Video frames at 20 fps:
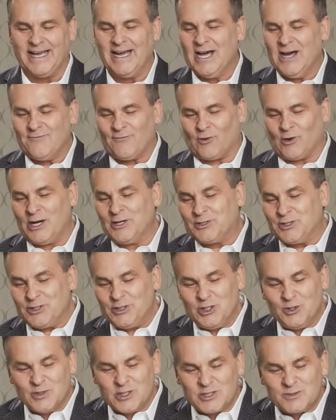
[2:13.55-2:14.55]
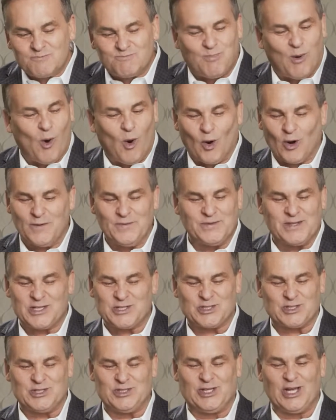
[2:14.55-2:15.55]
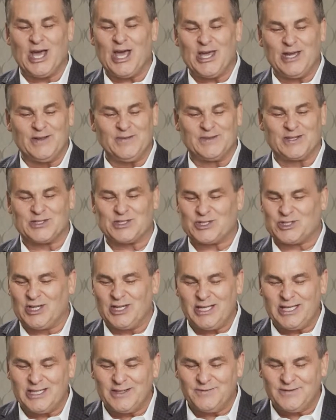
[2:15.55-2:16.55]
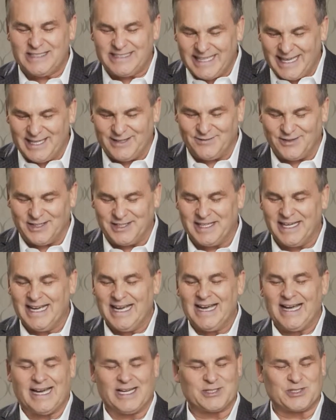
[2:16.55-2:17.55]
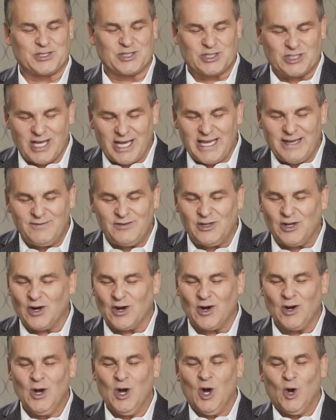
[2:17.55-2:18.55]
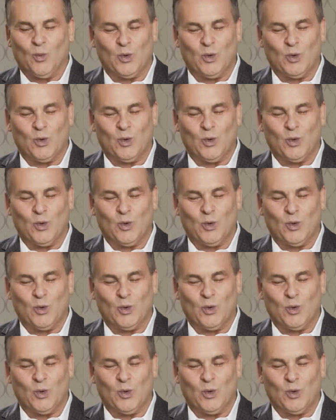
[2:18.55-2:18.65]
For unto you is born this day in the city of David a Savior,